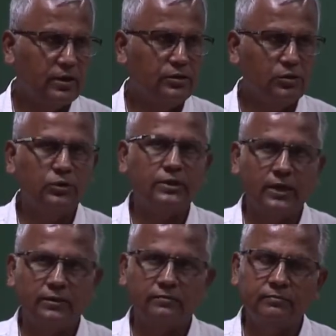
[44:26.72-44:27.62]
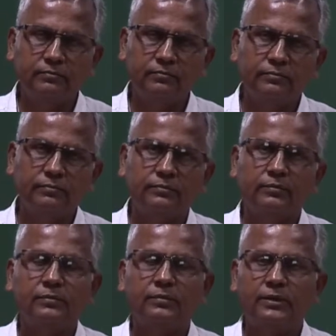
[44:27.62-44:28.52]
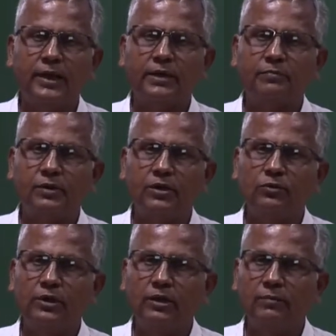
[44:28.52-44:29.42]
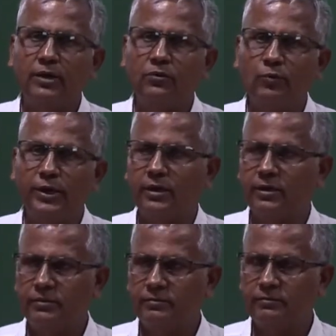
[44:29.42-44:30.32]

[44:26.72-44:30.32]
And due to that that part will remain weak